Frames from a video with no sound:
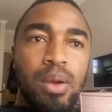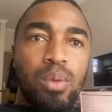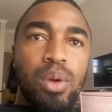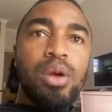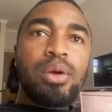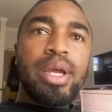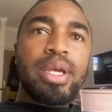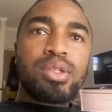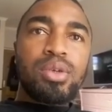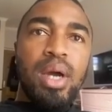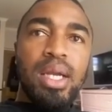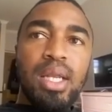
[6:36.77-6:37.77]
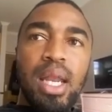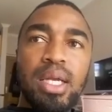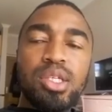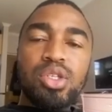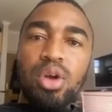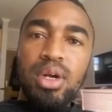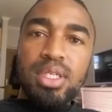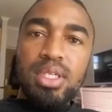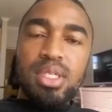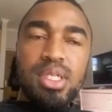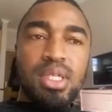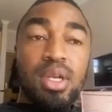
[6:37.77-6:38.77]
We're raised to idolize
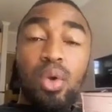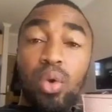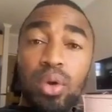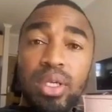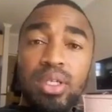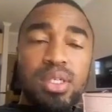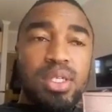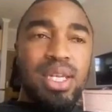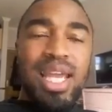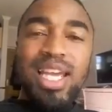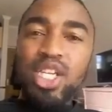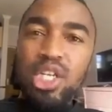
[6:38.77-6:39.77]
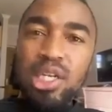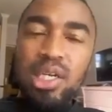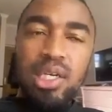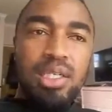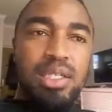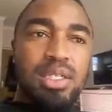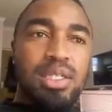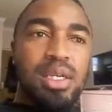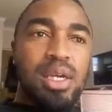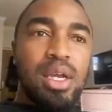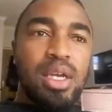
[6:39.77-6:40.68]
doctors and lawyers and engineers,